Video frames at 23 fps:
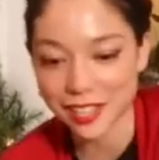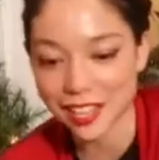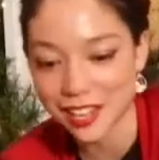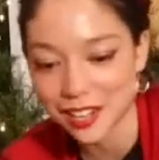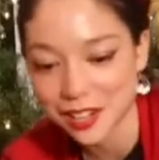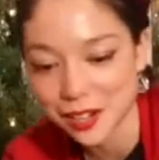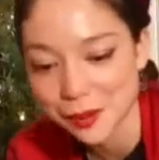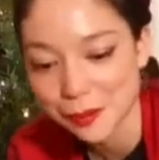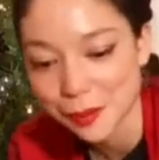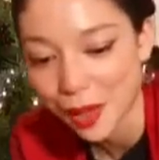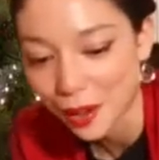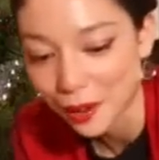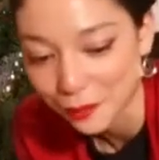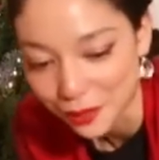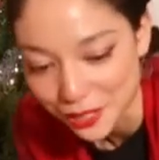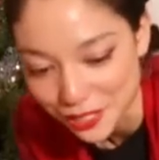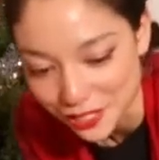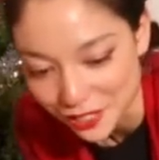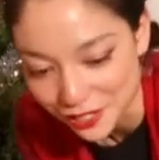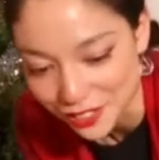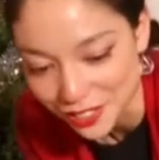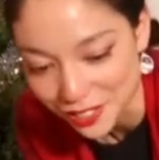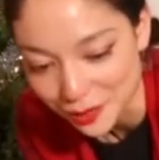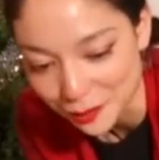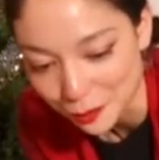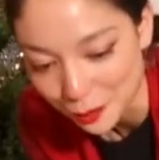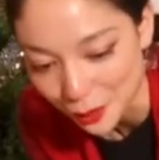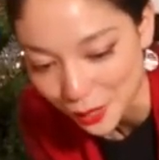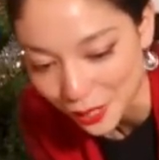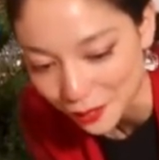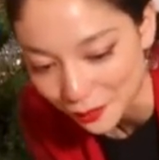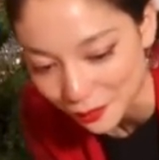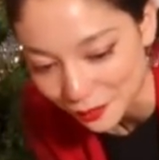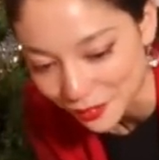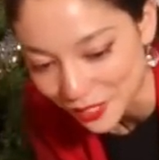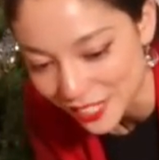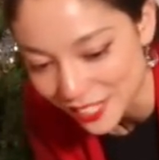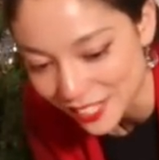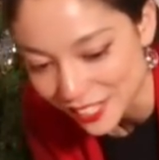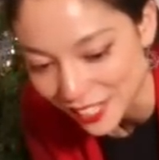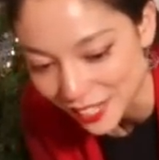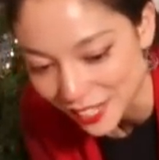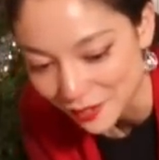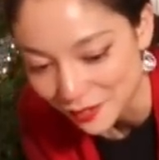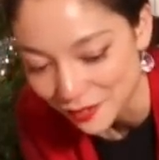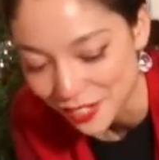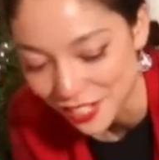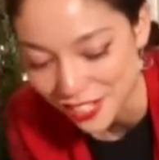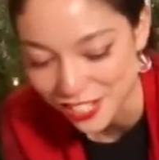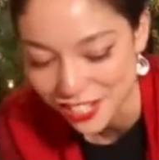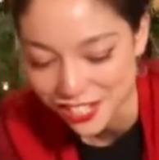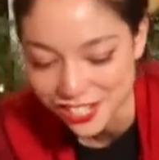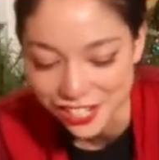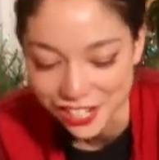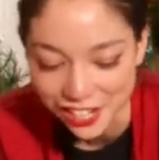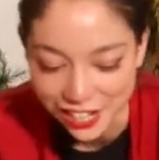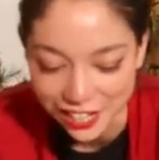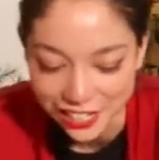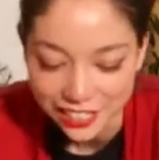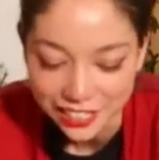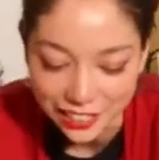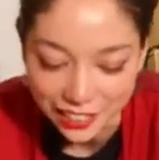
that your back window didn't break when we slammed it shut.